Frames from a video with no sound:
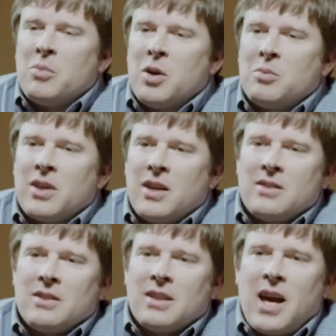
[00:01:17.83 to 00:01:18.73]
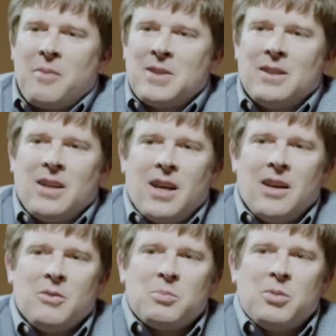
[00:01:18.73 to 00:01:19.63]
publication CAP
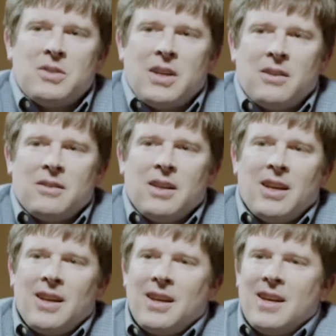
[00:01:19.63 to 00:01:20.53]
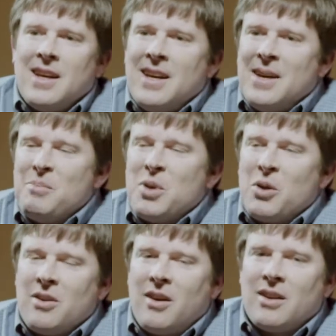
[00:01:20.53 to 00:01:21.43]
Today, which puts out a
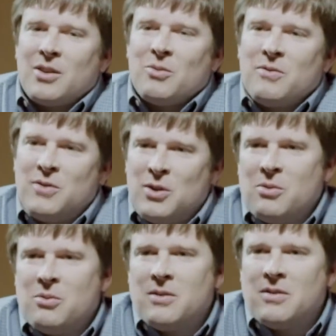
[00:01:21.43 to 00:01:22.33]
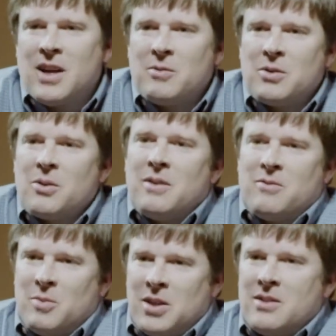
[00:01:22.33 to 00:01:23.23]
periodic review of laboratory
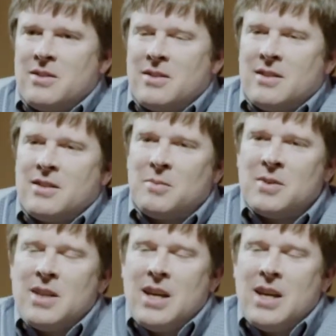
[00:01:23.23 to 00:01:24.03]
information systems,